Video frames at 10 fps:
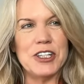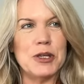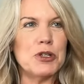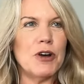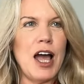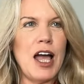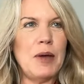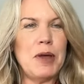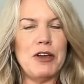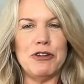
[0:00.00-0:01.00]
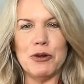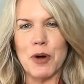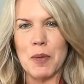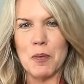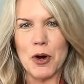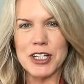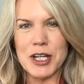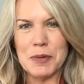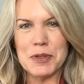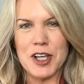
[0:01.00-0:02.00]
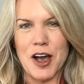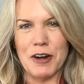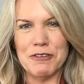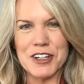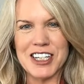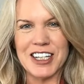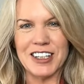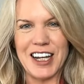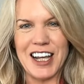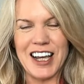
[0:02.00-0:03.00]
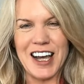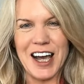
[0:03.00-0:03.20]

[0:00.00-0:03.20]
Subscribe if you want more tips on fertility.